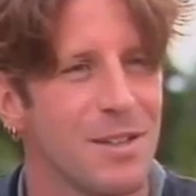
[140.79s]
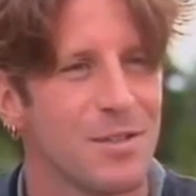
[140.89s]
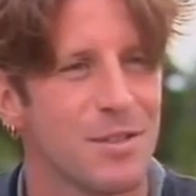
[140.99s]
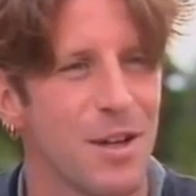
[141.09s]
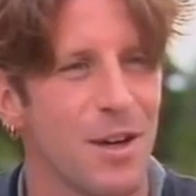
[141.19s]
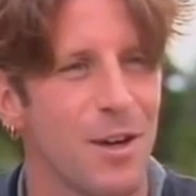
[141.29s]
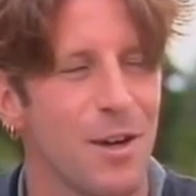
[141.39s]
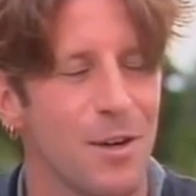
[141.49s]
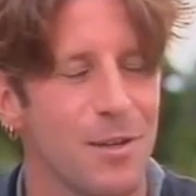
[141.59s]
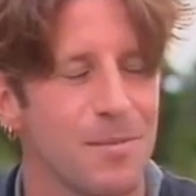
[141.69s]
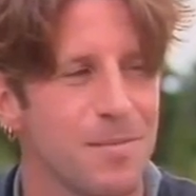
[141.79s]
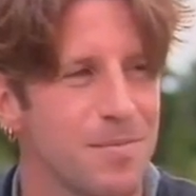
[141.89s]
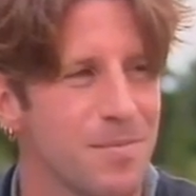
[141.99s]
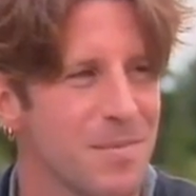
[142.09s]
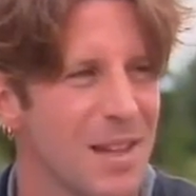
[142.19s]
So
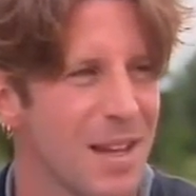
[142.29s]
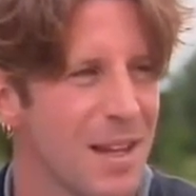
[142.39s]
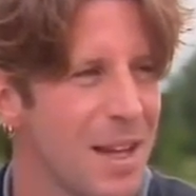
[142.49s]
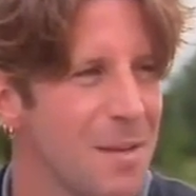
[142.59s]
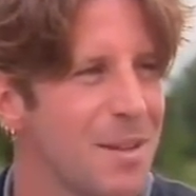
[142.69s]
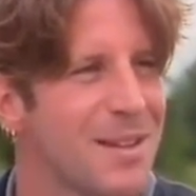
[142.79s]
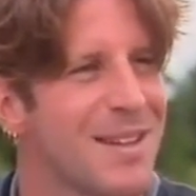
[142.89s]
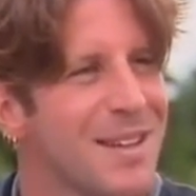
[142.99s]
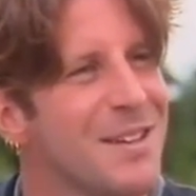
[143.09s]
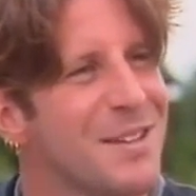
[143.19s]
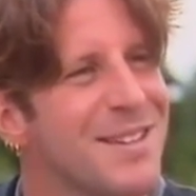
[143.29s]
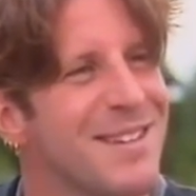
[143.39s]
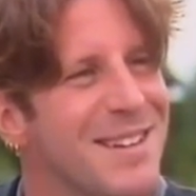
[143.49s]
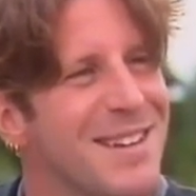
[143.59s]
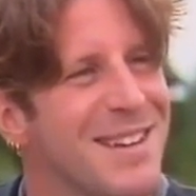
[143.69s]
that's a little bit
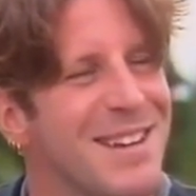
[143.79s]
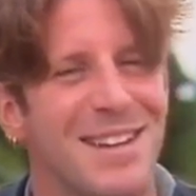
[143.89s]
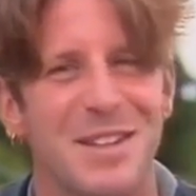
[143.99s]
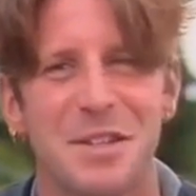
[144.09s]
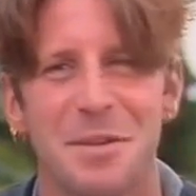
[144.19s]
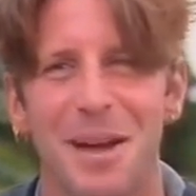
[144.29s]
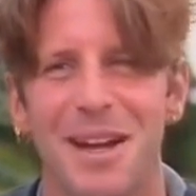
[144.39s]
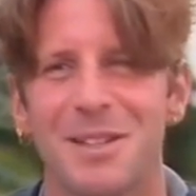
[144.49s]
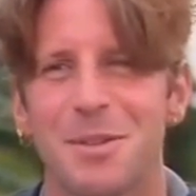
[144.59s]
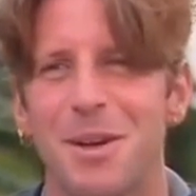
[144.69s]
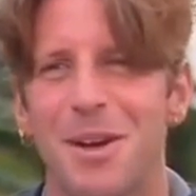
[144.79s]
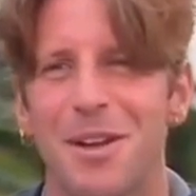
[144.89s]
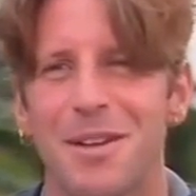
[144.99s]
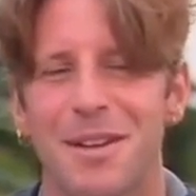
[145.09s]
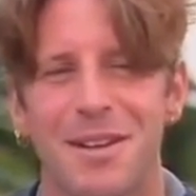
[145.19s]
Strange, to be
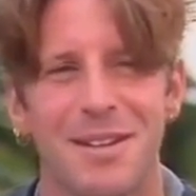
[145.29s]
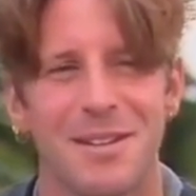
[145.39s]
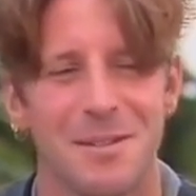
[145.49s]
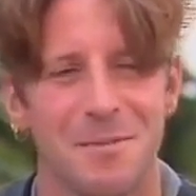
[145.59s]
honest. I'm off,